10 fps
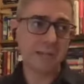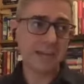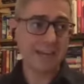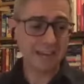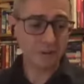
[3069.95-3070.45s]

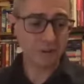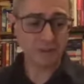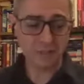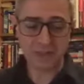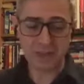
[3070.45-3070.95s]
I
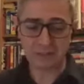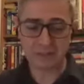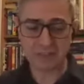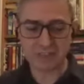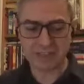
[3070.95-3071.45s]
also have
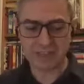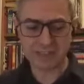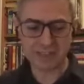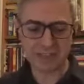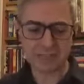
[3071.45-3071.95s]
to say that